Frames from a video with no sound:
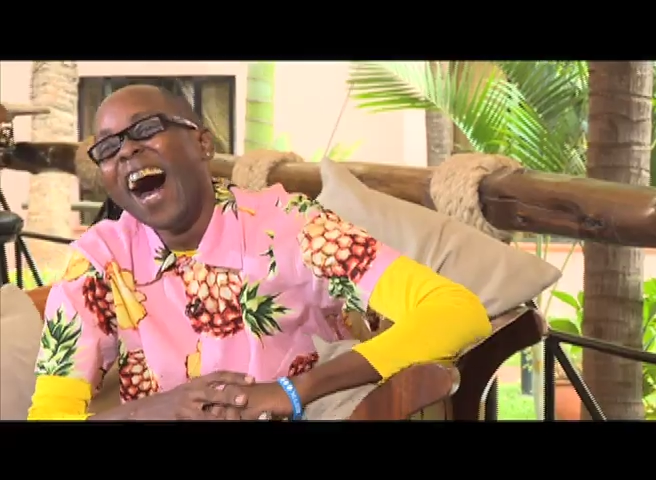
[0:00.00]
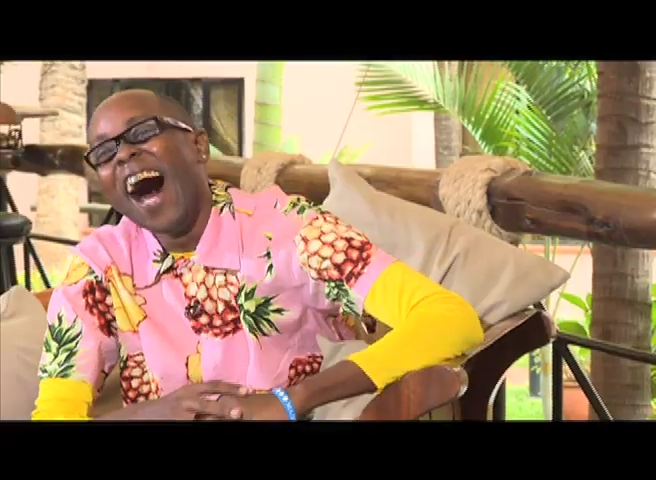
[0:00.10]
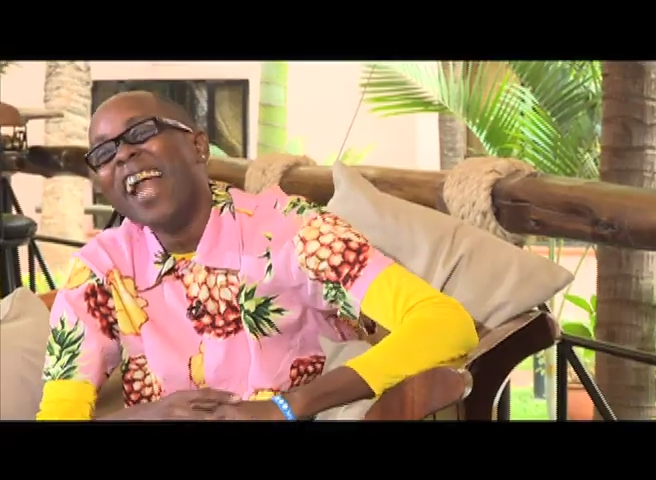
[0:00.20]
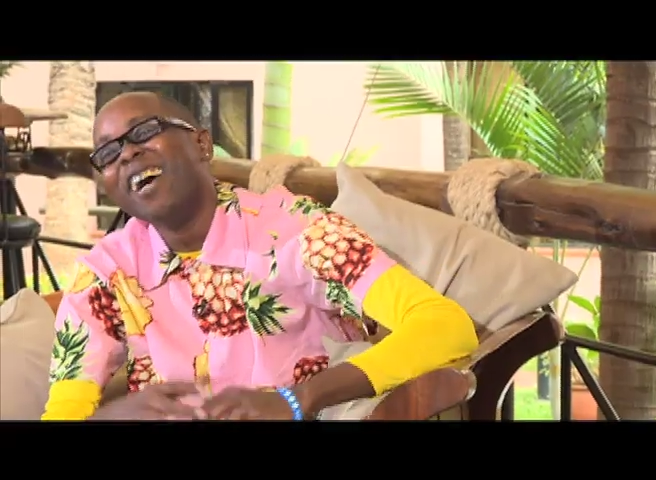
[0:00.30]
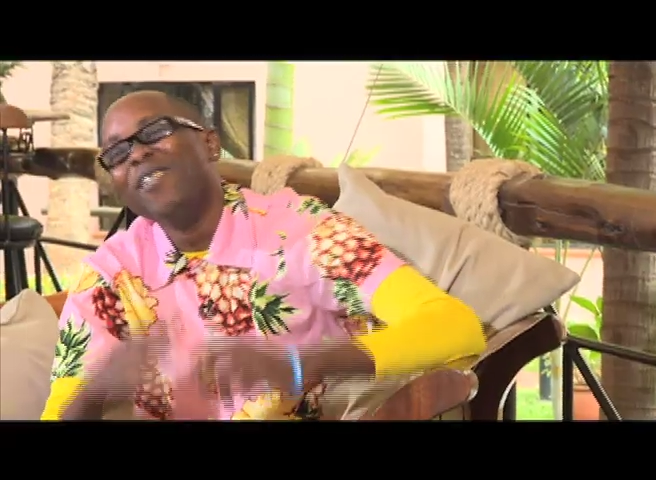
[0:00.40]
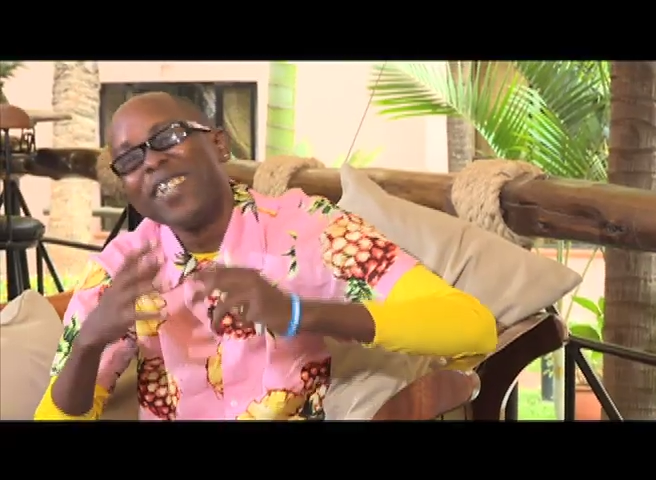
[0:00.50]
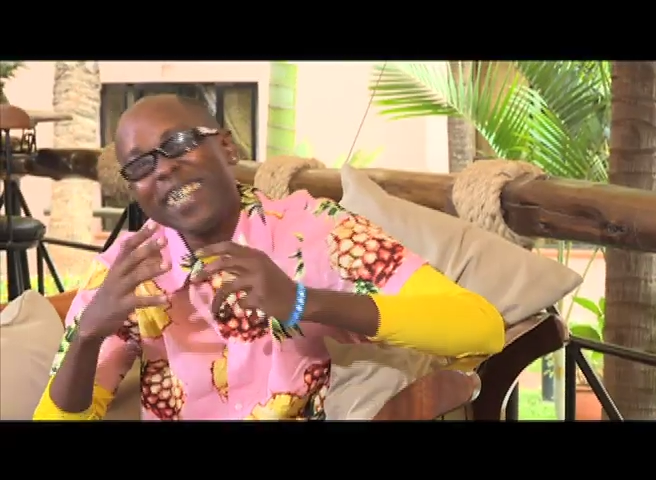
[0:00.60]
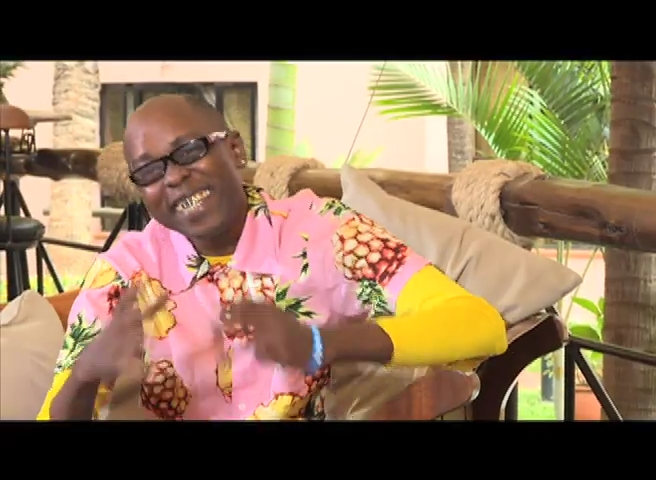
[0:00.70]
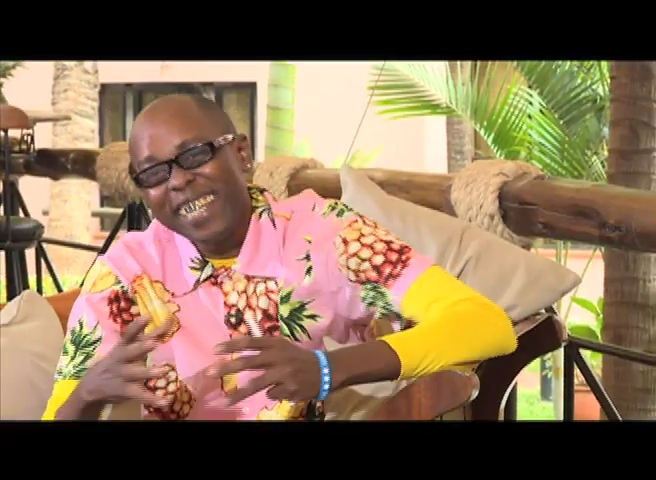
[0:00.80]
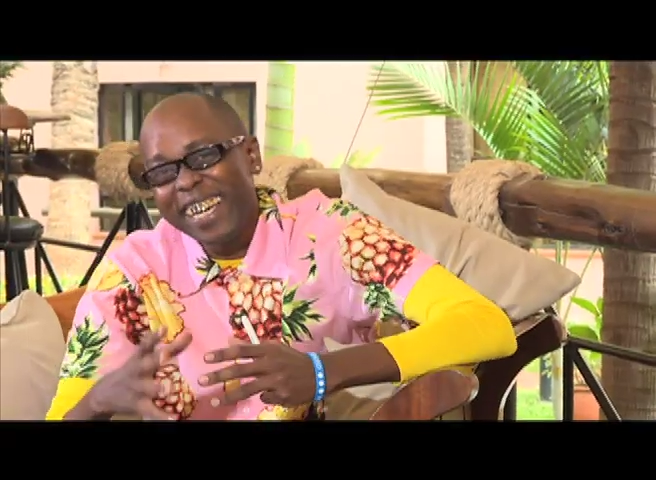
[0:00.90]
And I'm
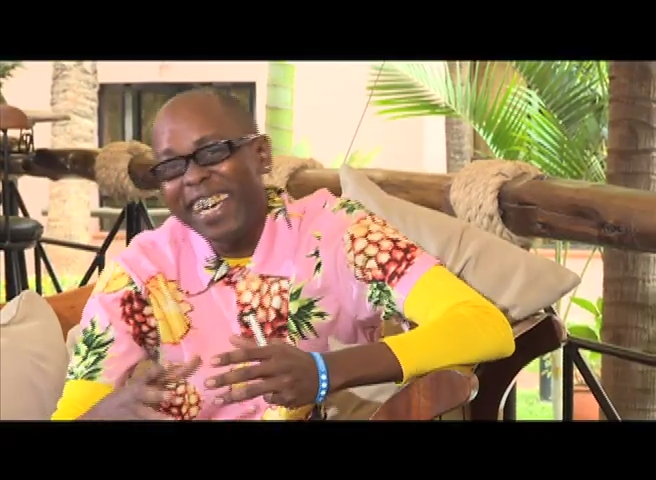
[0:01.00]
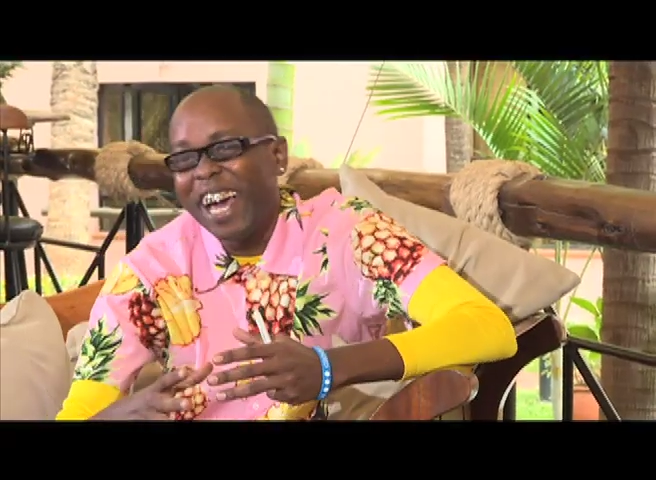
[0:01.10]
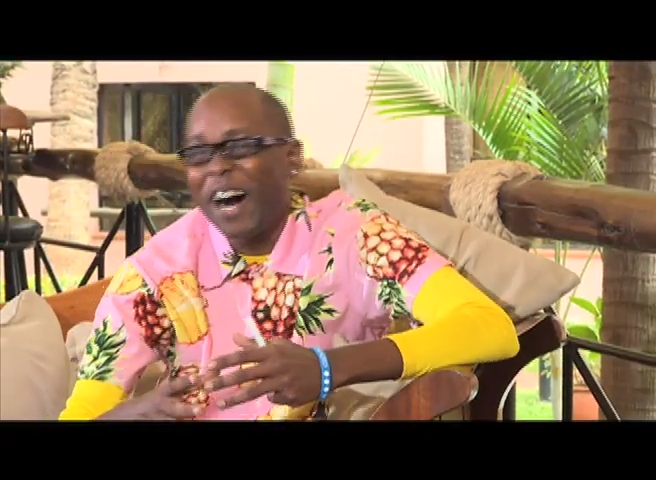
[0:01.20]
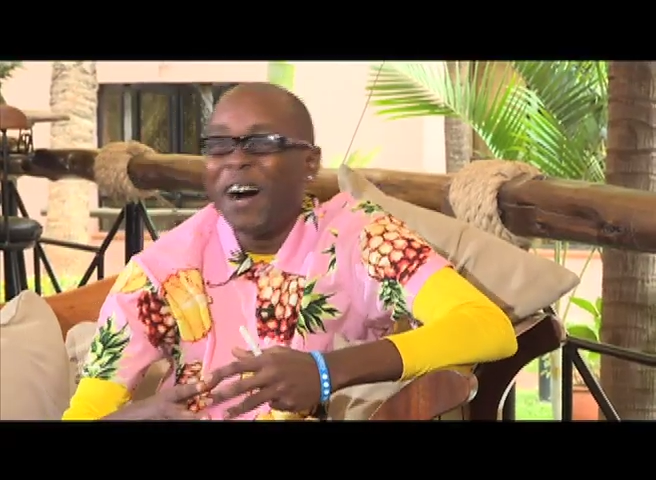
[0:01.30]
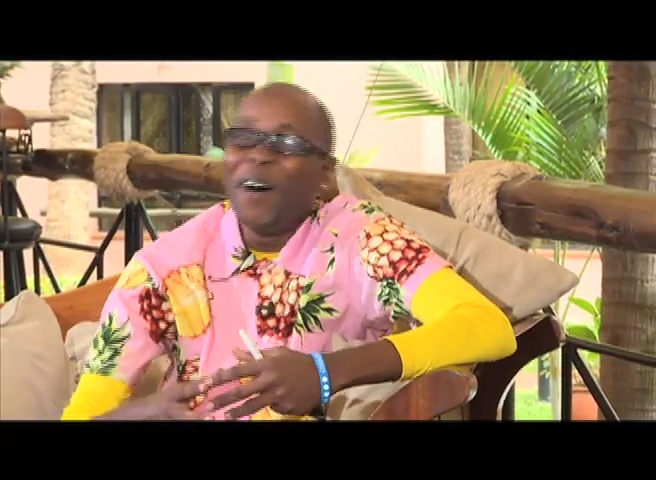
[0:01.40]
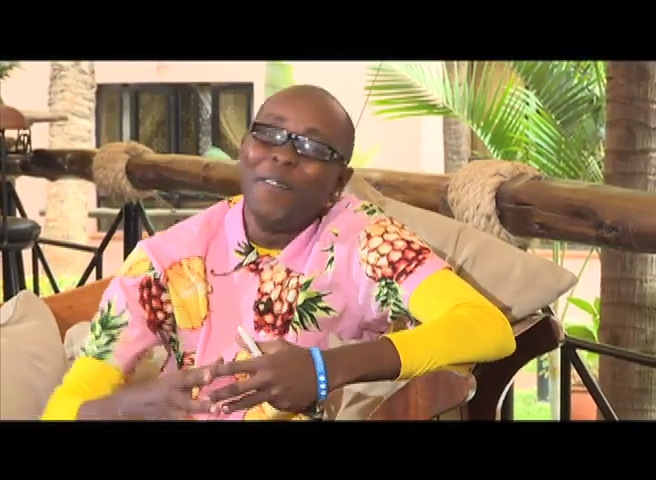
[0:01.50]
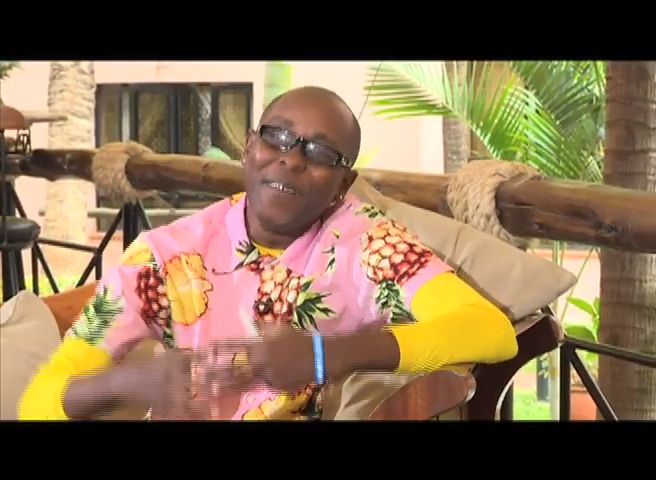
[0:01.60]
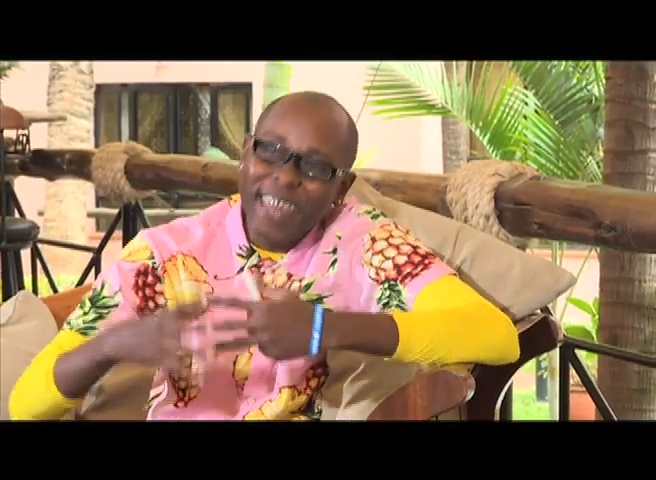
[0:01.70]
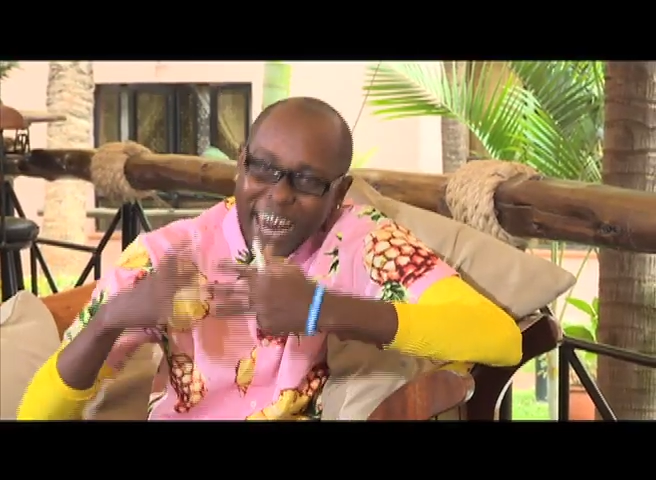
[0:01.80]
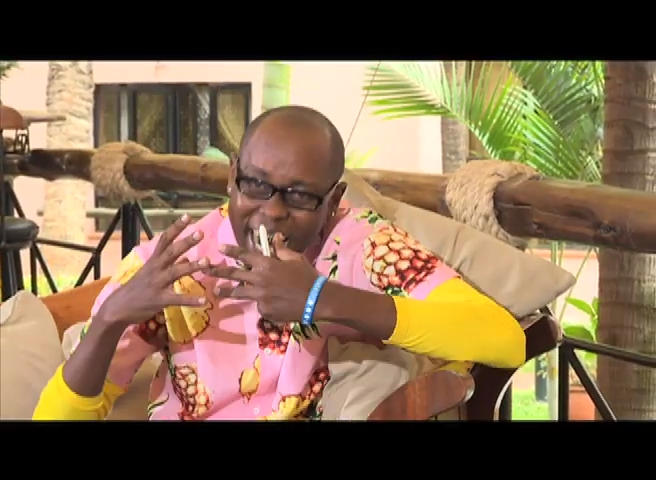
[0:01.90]
sitting here with the